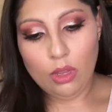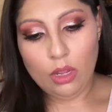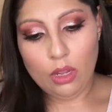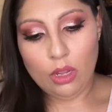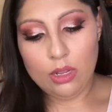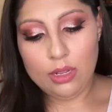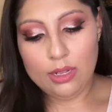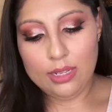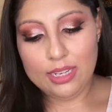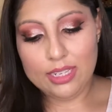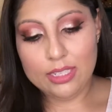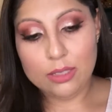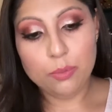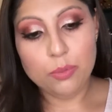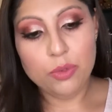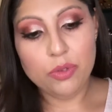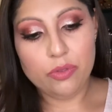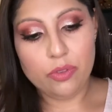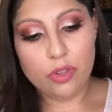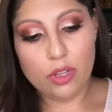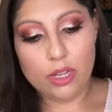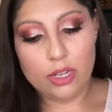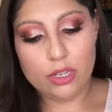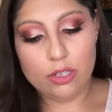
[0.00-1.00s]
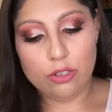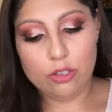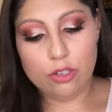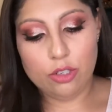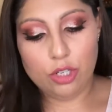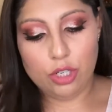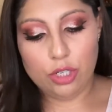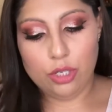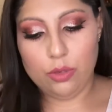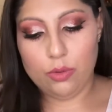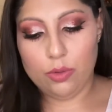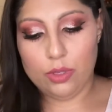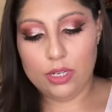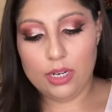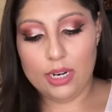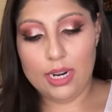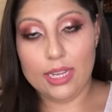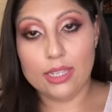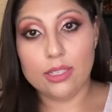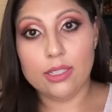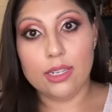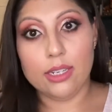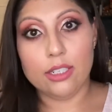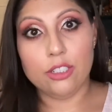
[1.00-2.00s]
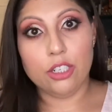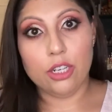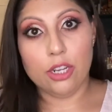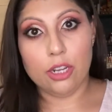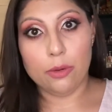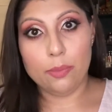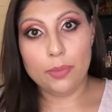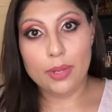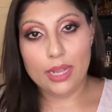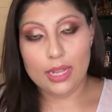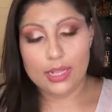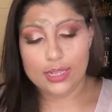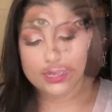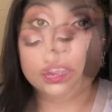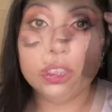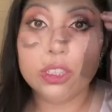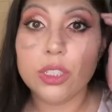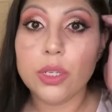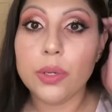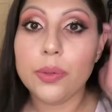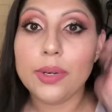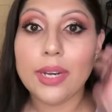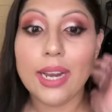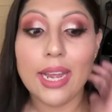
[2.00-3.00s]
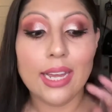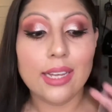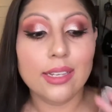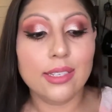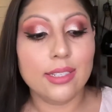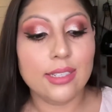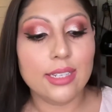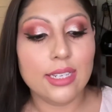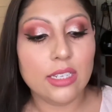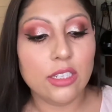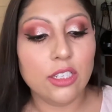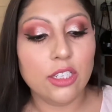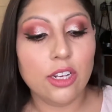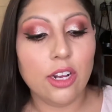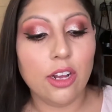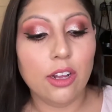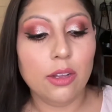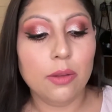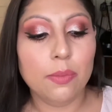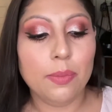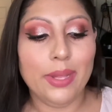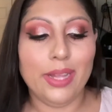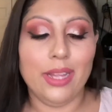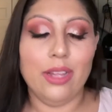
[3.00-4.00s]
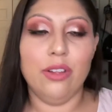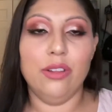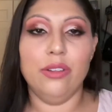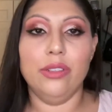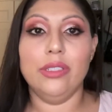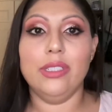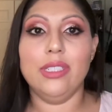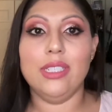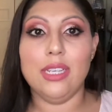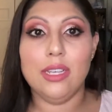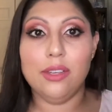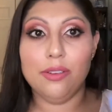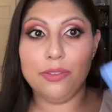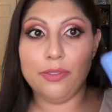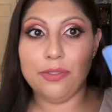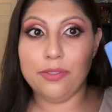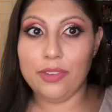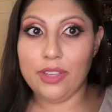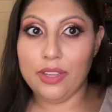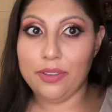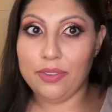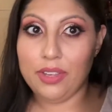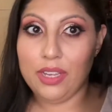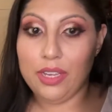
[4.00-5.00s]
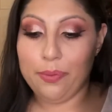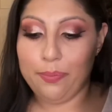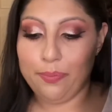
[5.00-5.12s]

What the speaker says: let's move on to the next eyeshadow palette. So next, let's talk about Phoebe.